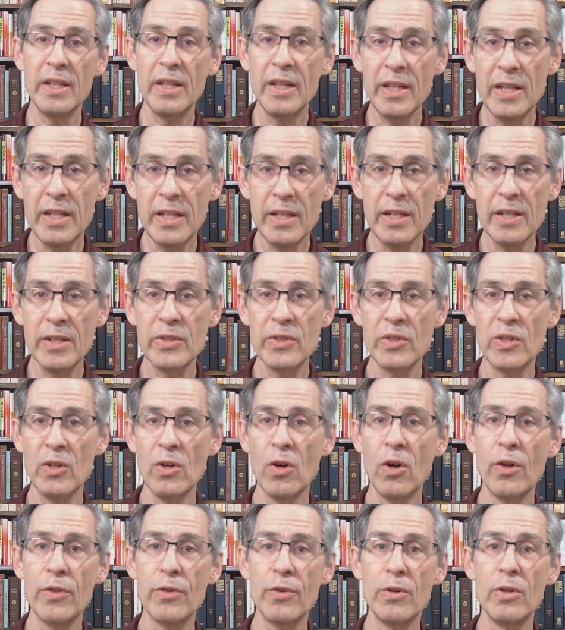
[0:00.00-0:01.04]
he is the
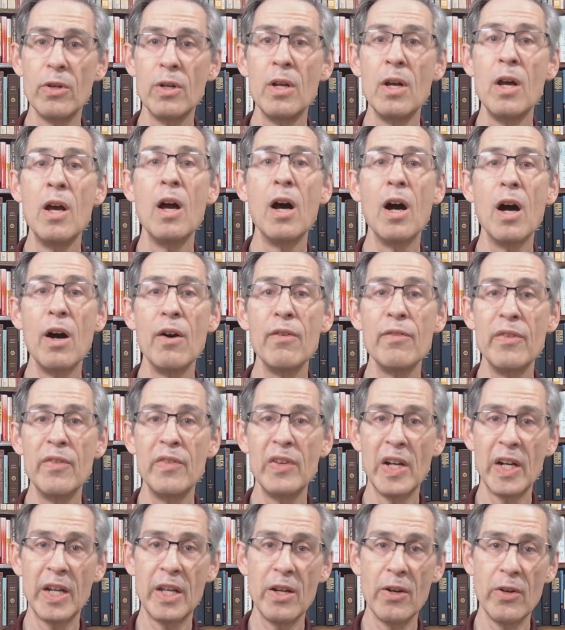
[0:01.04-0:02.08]
author of the
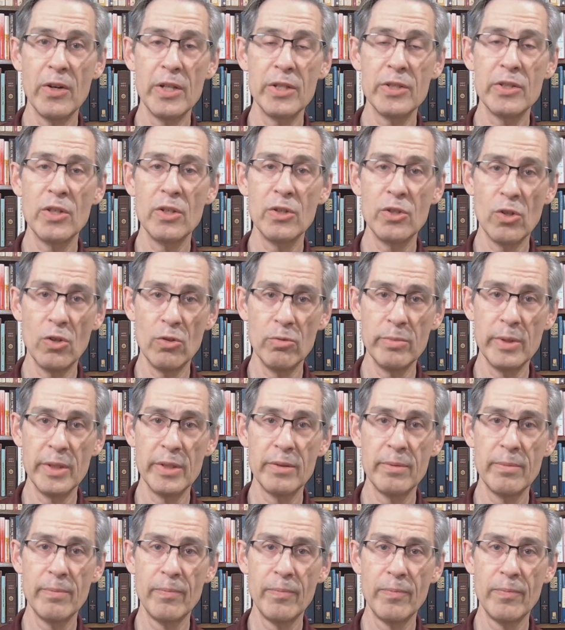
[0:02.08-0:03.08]
vicarious atonement.